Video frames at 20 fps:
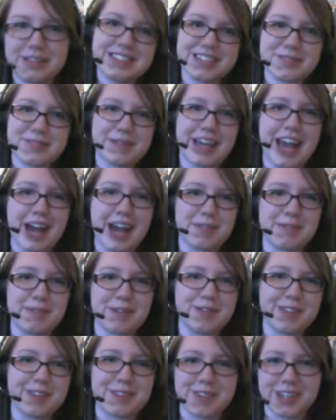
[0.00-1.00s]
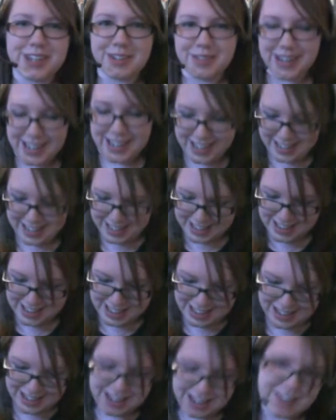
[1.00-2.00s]
Just be happy with what you make, and
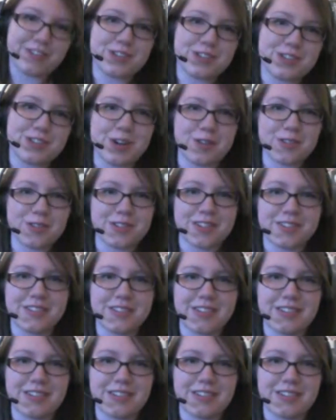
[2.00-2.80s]
then if you don't